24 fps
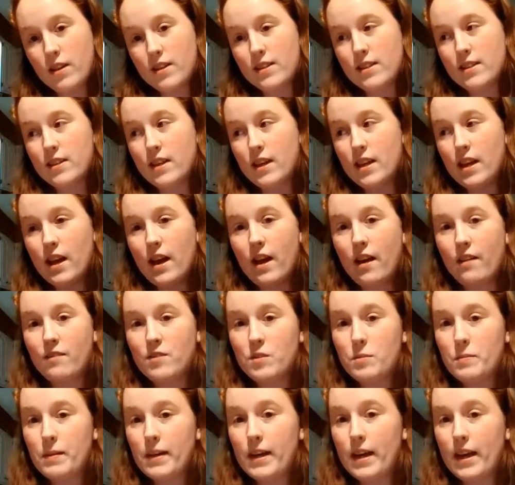is going to have
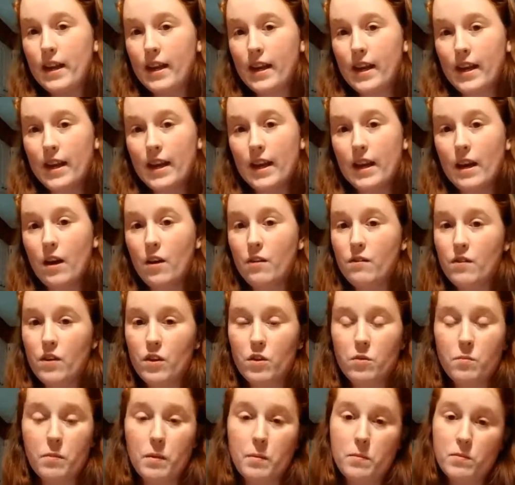to be getting in and out of
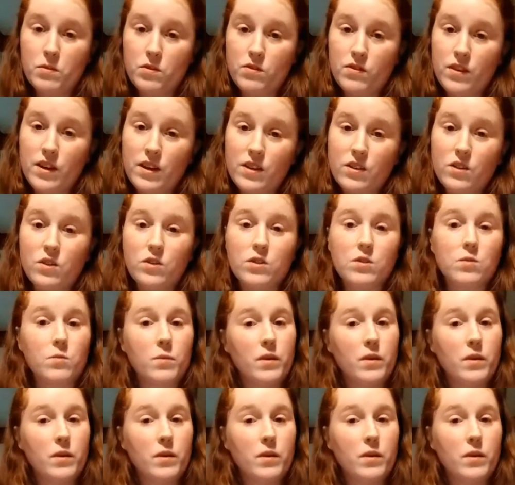other people's vehicles.